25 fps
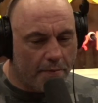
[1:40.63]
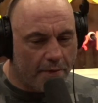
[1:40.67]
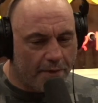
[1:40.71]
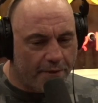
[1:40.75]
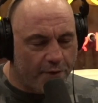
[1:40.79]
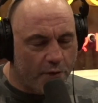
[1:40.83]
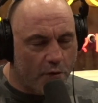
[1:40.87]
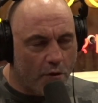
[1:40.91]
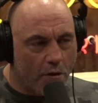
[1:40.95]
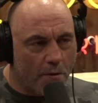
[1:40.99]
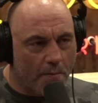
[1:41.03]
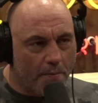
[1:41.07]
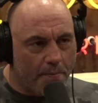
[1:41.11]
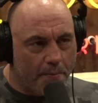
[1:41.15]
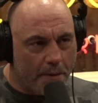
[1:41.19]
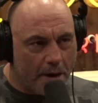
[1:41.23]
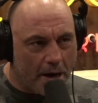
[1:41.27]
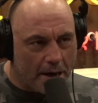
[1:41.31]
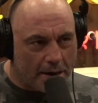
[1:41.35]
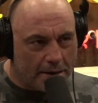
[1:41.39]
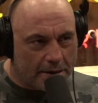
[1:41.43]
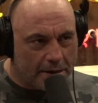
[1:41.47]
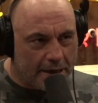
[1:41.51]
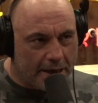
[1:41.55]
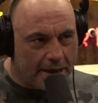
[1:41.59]
before
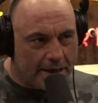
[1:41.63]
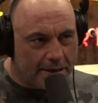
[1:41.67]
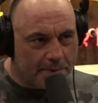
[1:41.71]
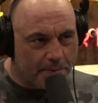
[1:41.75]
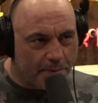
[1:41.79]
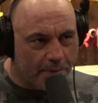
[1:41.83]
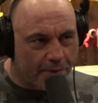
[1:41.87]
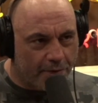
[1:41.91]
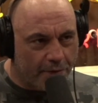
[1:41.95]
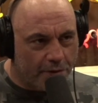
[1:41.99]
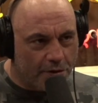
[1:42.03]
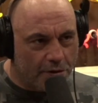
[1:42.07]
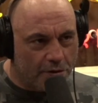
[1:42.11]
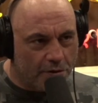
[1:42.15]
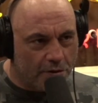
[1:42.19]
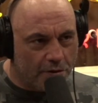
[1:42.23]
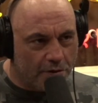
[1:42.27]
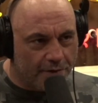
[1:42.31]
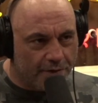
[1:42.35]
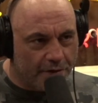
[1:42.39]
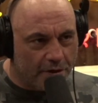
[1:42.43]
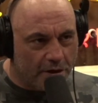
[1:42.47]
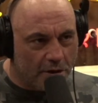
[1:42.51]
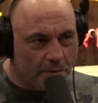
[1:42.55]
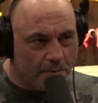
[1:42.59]
podcast? Before you do your
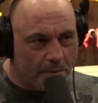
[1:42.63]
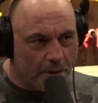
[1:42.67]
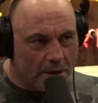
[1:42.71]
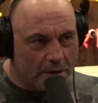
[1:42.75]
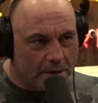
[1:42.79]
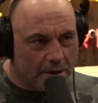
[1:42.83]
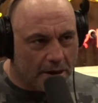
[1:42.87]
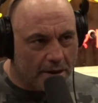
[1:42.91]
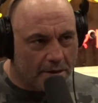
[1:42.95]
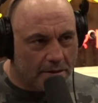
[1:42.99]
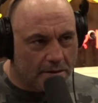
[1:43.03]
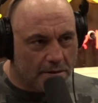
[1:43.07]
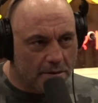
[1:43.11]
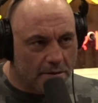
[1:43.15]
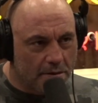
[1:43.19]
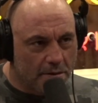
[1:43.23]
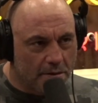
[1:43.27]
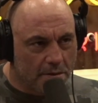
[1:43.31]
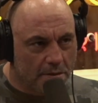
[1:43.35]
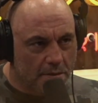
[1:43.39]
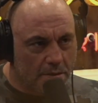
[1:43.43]
video podcast?